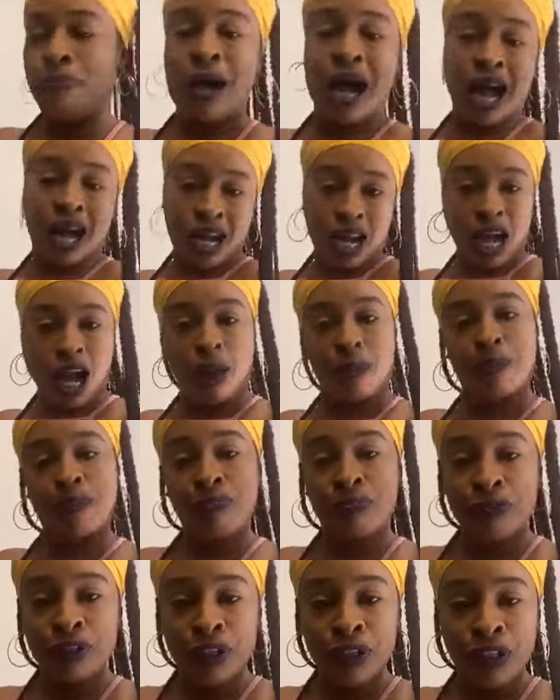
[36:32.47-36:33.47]
Back
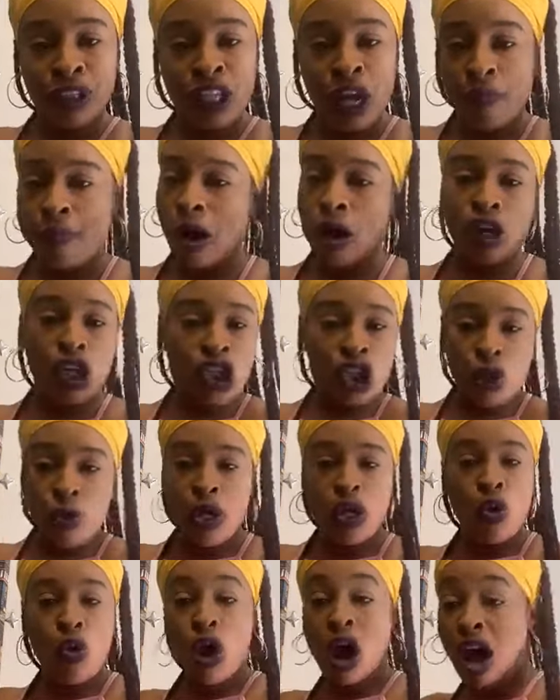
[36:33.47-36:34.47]
up. The
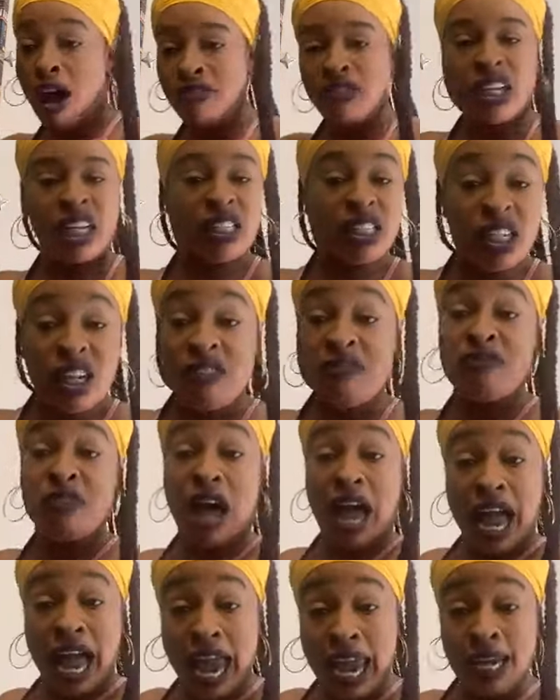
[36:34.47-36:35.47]
monitoring you have doesn't
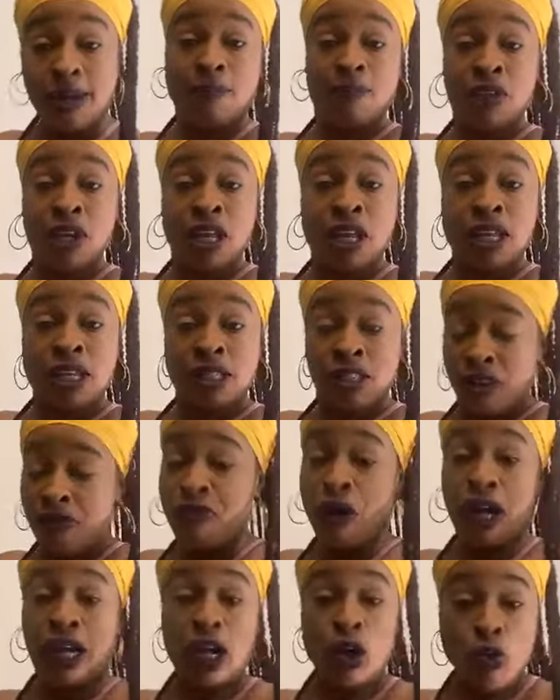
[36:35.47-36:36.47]
define
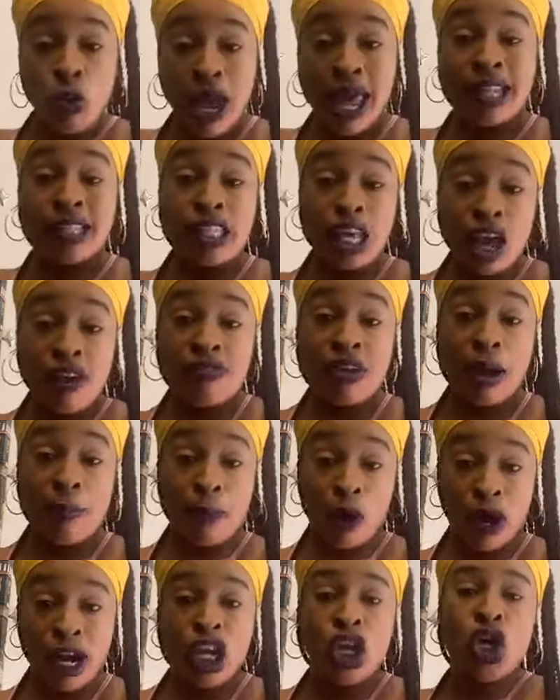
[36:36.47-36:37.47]
the fucking wear and tear of
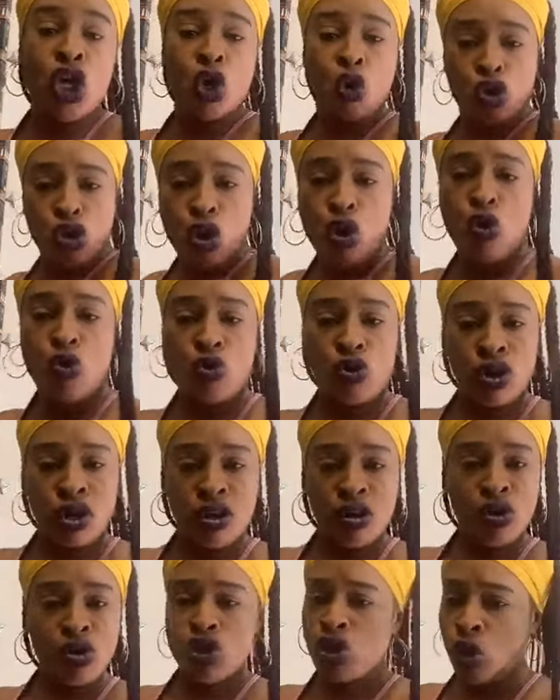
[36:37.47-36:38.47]
your body. You do.
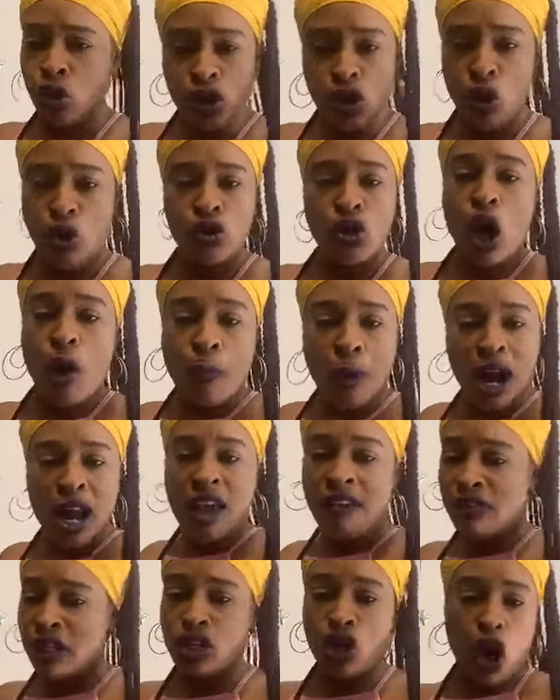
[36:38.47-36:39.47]
You do.
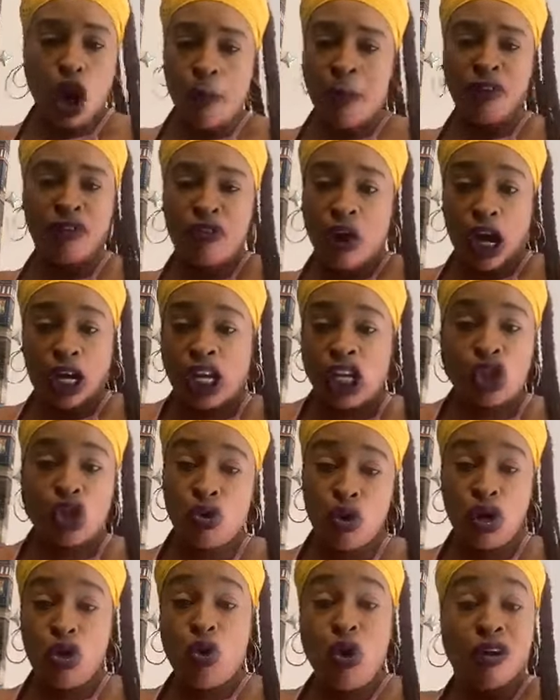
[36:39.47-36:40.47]
Nobody of the normal fucking
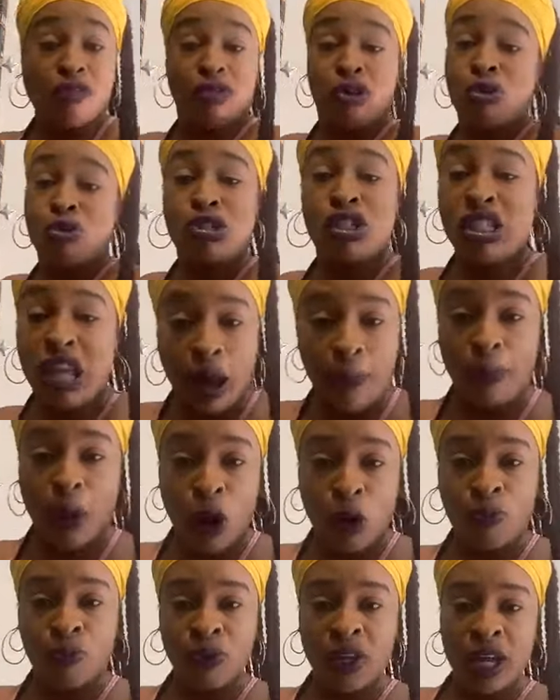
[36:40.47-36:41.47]
train you have when you step
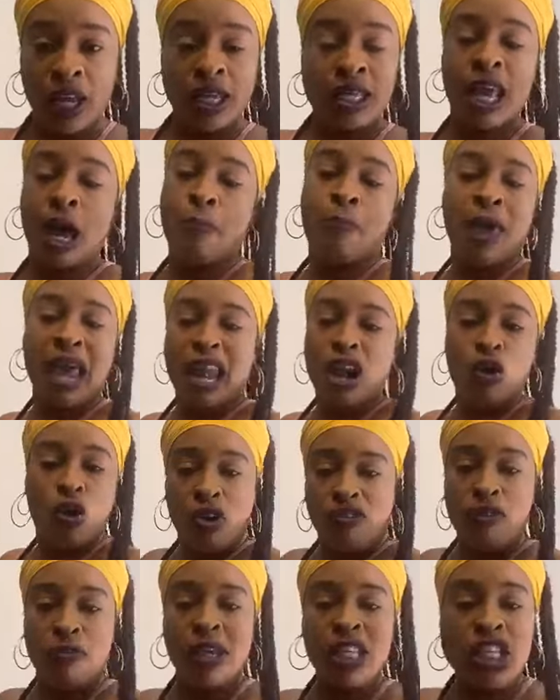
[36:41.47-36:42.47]
out. Your belly
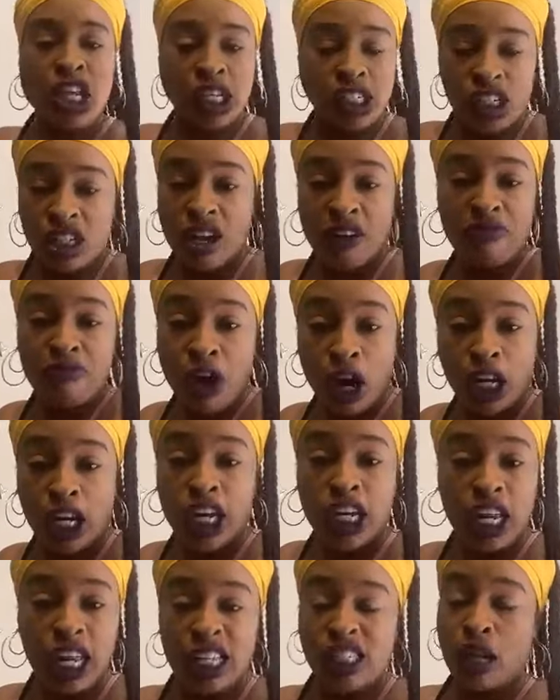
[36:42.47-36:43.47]
don't have to be touching your
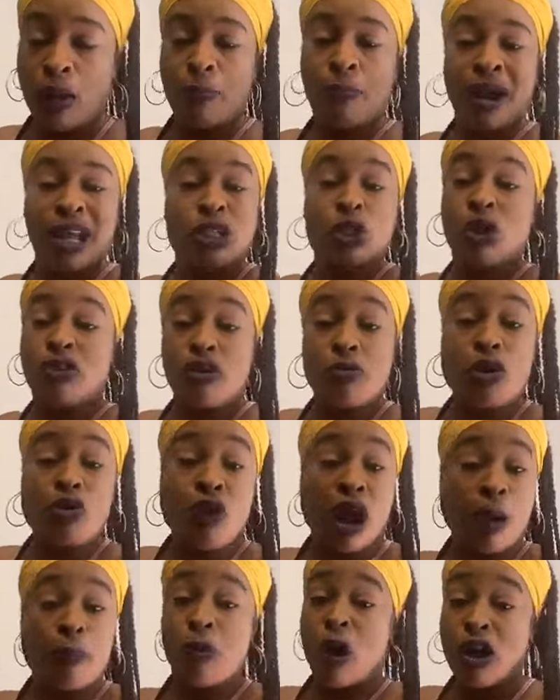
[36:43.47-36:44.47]
fucking knees. Your breasts don't have to
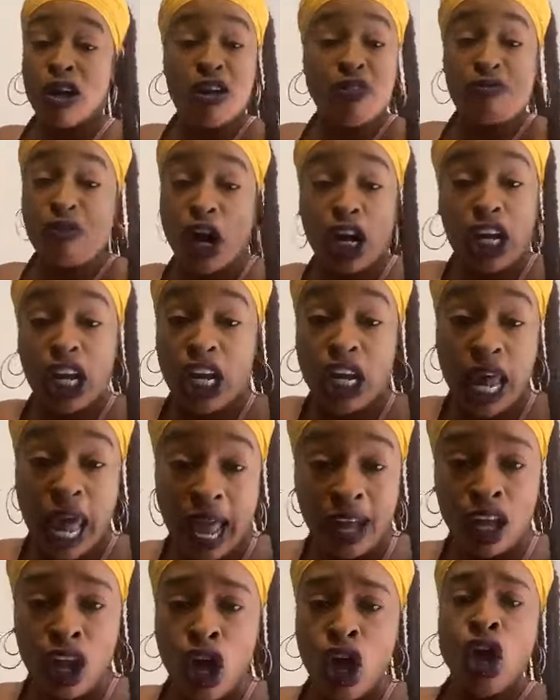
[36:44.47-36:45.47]
be wrapped around your fucking
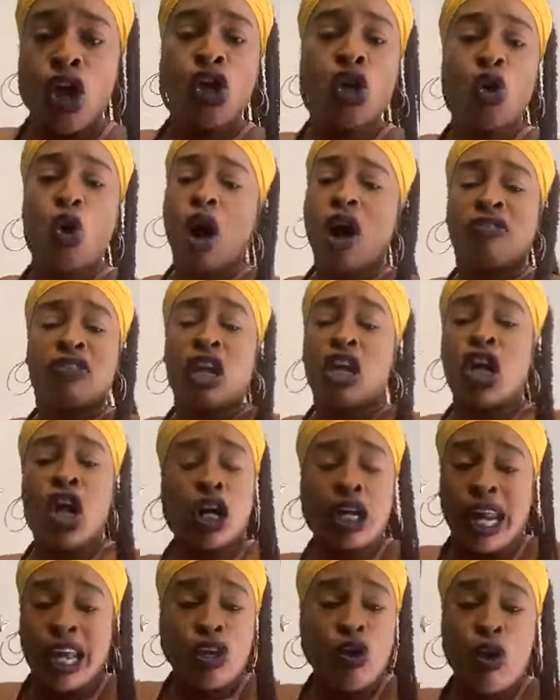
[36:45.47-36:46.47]
neck. You don't have to
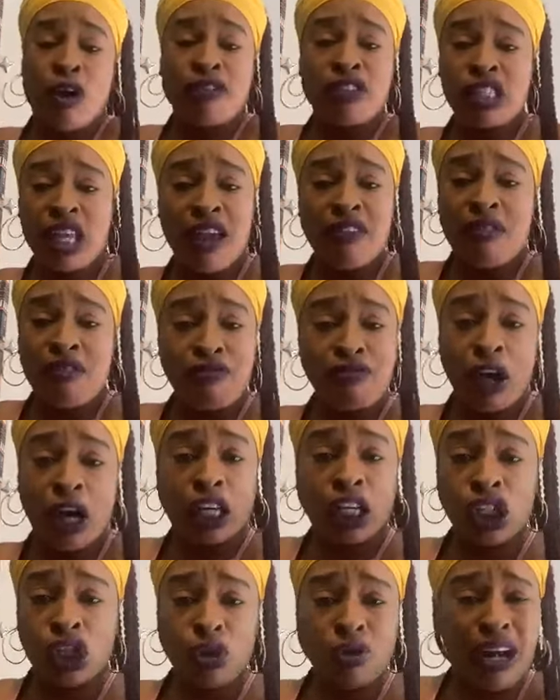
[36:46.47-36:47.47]
look like you have seven
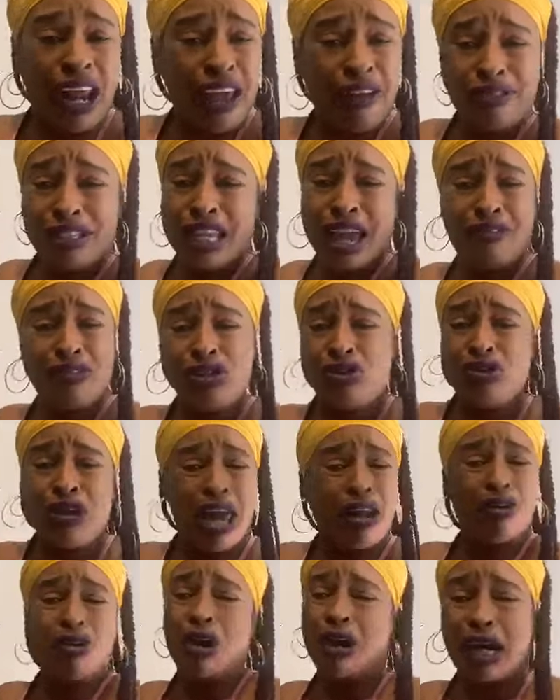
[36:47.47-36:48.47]
fucking children. I have seven
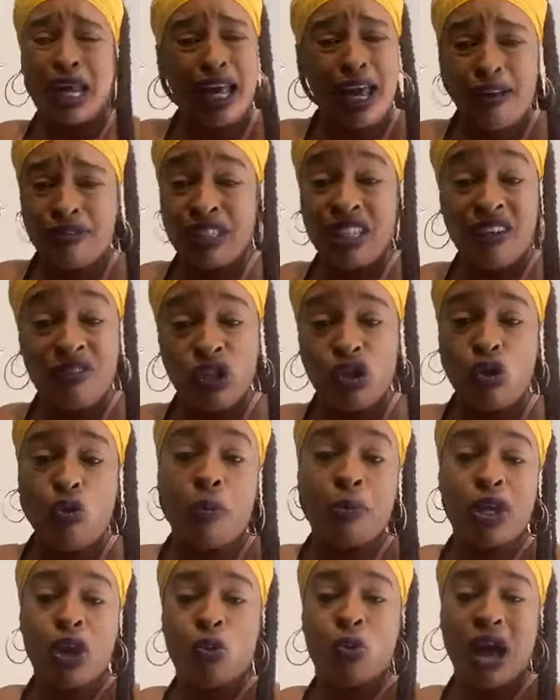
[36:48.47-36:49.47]
children. I don't look like I have seven
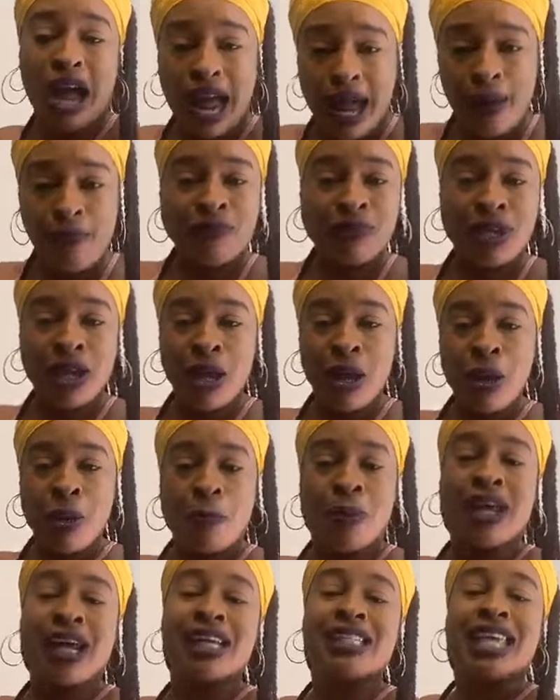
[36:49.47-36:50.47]
children. Women do why?
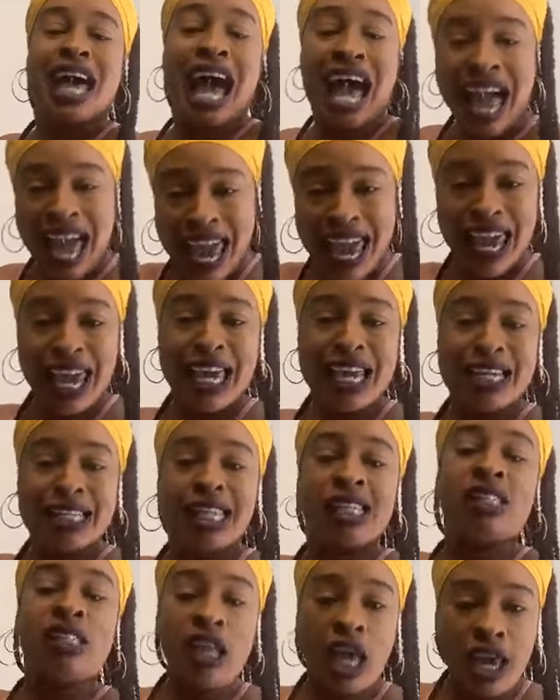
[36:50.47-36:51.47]
Because I
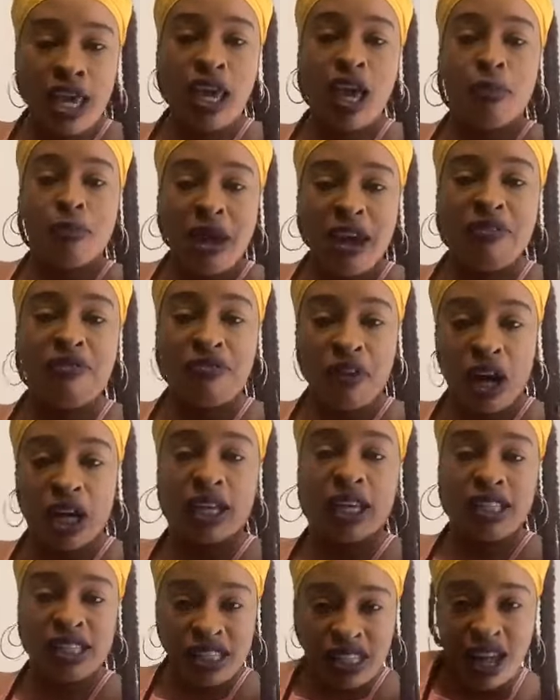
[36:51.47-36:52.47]
just take care of my
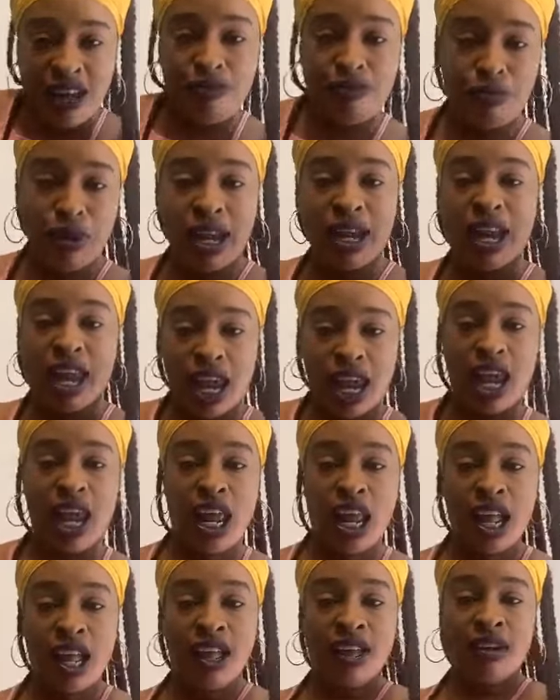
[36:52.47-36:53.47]
fucking self with
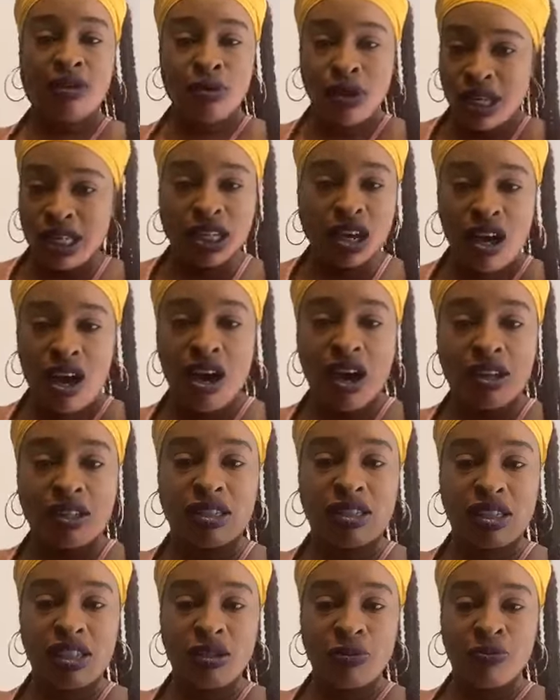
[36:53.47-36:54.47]
Real
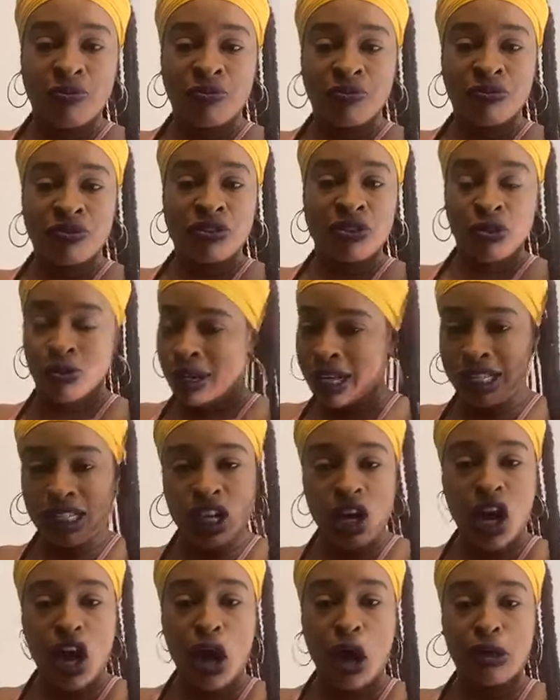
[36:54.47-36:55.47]
talks. Real
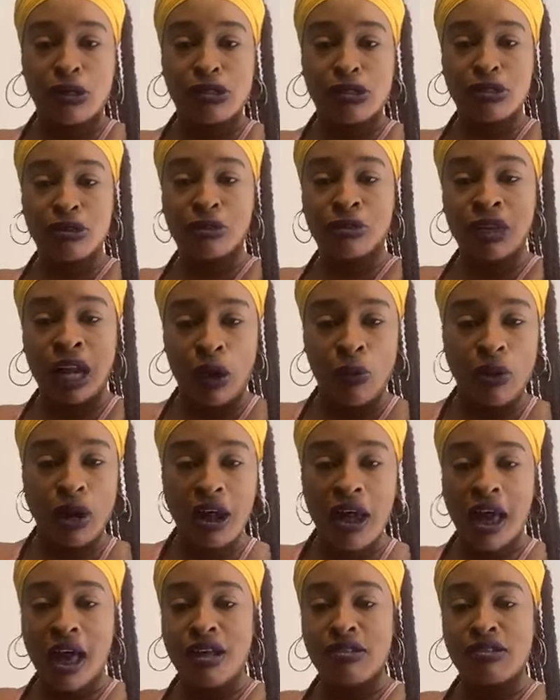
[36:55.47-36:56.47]
talks. Not
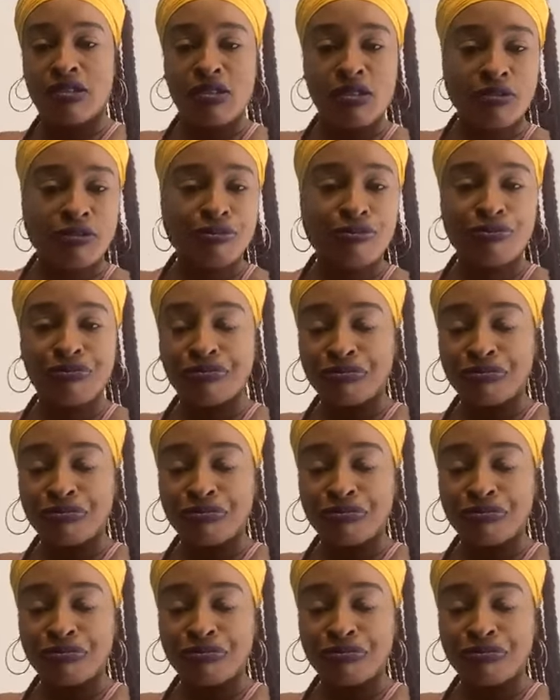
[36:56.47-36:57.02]
what else.